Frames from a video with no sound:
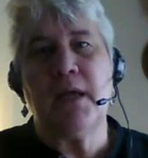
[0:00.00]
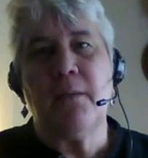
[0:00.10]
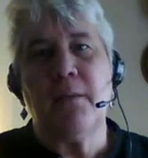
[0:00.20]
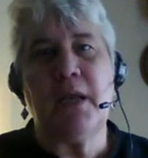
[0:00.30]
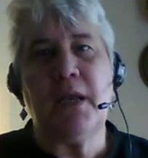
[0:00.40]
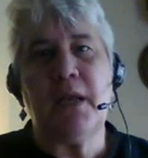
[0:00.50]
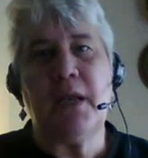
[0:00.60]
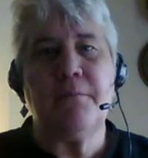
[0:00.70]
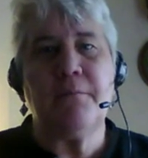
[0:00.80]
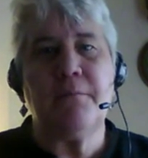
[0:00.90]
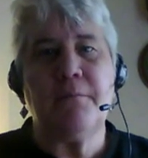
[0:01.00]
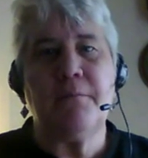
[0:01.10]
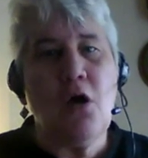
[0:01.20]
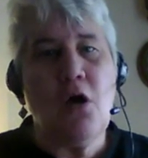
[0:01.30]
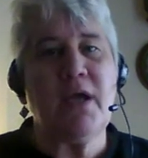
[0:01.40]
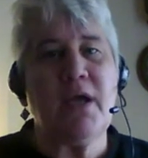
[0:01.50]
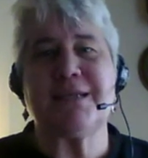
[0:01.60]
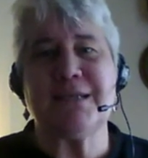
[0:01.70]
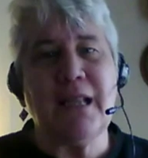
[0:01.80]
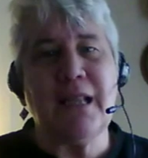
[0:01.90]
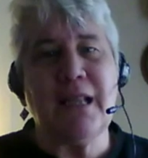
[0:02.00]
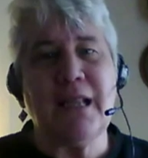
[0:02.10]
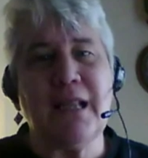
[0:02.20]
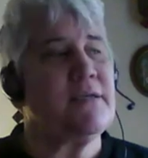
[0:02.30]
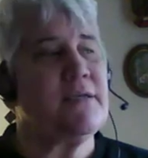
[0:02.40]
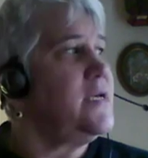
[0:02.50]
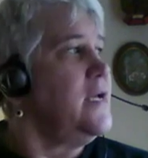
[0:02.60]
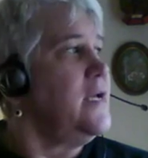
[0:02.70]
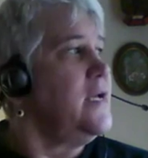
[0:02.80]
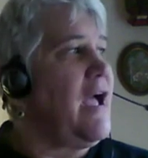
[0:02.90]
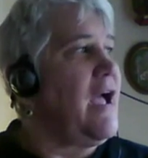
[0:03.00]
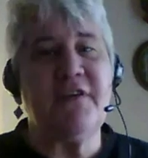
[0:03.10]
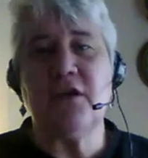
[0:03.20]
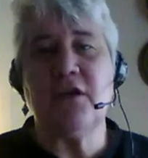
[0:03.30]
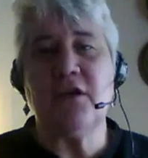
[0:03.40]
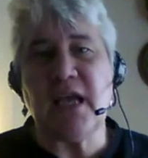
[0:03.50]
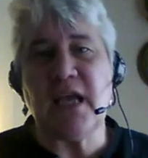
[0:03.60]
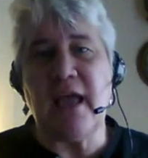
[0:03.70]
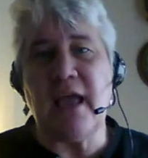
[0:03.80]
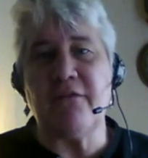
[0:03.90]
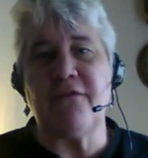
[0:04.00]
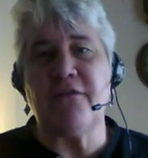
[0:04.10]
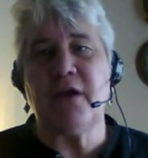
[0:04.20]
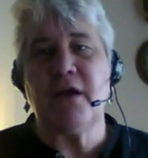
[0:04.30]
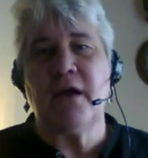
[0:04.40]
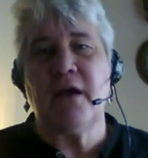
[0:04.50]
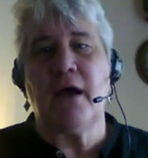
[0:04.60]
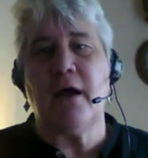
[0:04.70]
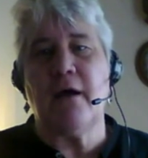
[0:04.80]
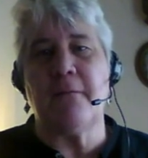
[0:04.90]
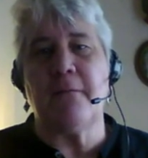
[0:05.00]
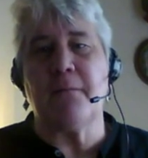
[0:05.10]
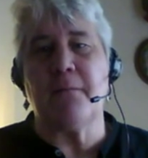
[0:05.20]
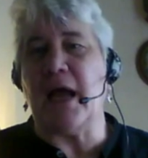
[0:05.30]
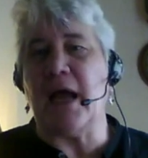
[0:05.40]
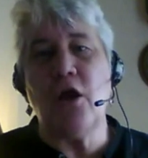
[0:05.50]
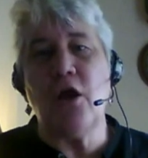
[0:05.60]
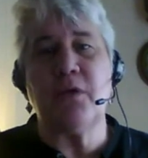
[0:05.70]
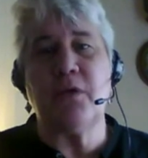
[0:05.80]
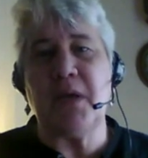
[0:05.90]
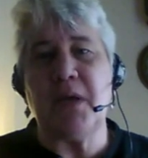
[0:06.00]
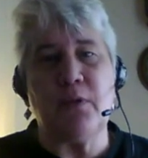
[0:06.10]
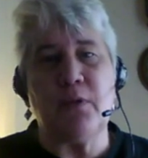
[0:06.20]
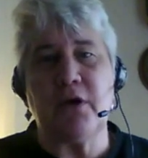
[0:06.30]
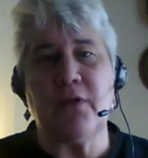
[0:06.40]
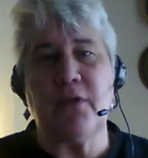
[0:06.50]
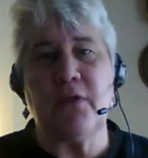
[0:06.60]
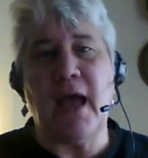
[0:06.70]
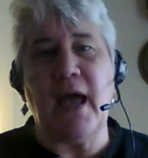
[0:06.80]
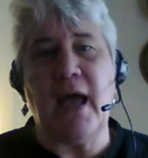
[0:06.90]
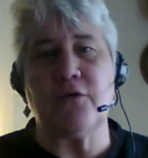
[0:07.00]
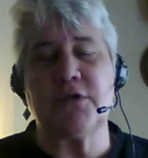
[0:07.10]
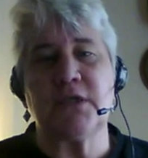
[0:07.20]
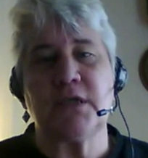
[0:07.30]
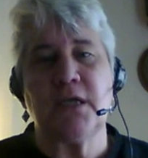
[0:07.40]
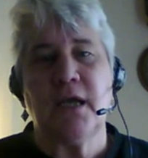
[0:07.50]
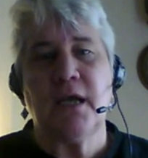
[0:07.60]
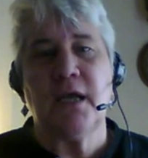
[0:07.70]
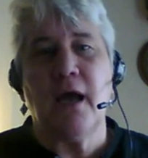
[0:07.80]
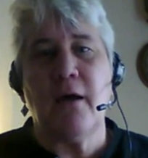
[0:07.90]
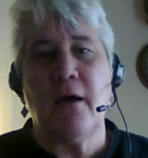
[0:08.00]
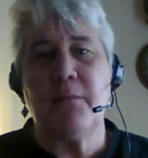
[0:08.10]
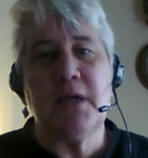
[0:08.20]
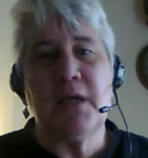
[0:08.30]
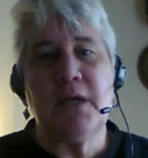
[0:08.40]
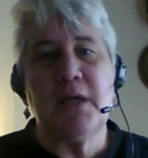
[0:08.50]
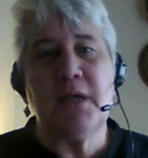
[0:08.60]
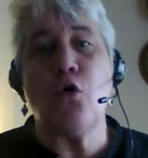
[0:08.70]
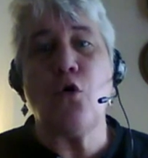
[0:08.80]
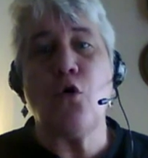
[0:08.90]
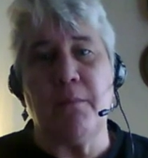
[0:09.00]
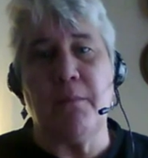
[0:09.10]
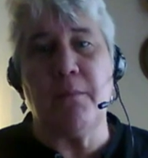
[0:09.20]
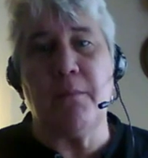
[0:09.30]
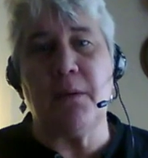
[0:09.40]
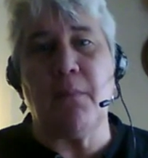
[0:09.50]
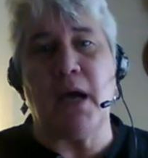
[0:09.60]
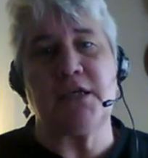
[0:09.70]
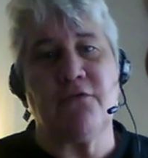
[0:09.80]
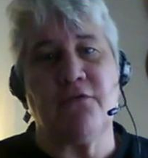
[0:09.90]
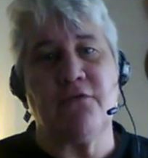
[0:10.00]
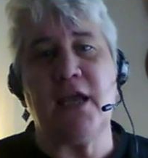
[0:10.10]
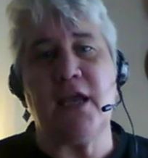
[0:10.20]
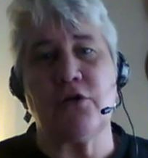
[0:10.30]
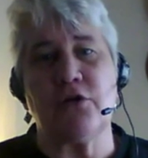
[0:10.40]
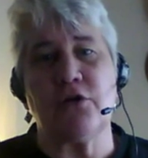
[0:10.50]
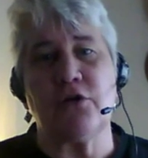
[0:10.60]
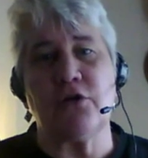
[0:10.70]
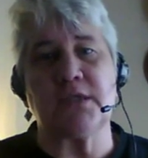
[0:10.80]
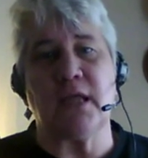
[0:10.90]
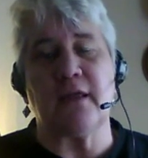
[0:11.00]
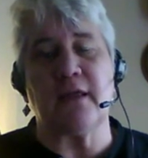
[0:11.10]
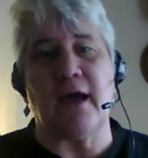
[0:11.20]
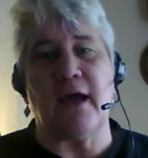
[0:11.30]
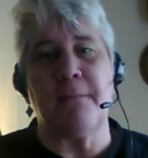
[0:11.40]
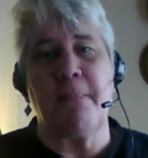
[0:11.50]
but, it's light, I feel safe, I know the people that are in the house. It doesn't worry me much if I hear a noise like that.